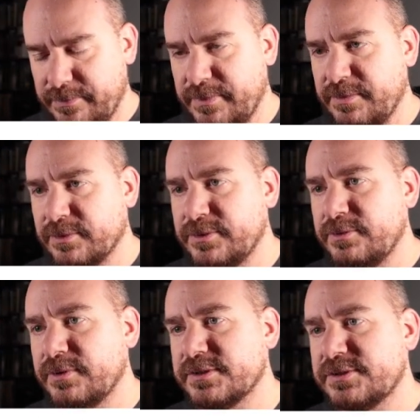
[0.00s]
we will
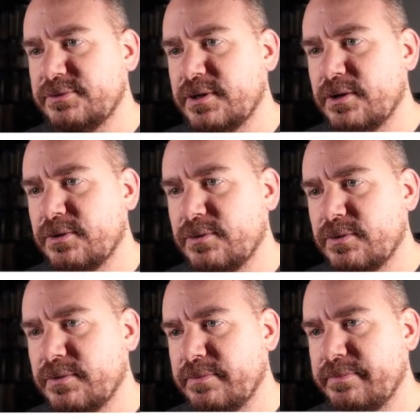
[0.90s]
do a sudo
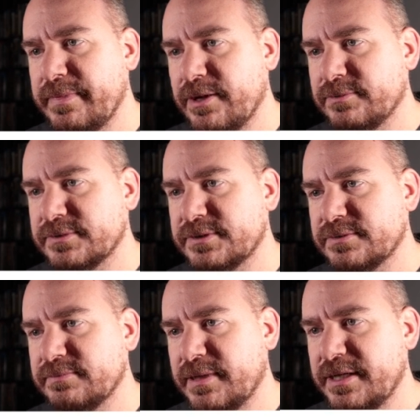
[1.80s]
mount
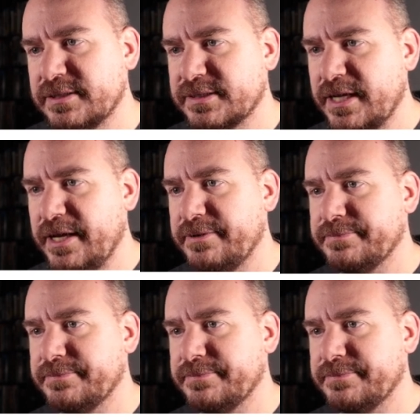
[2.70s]
minus a.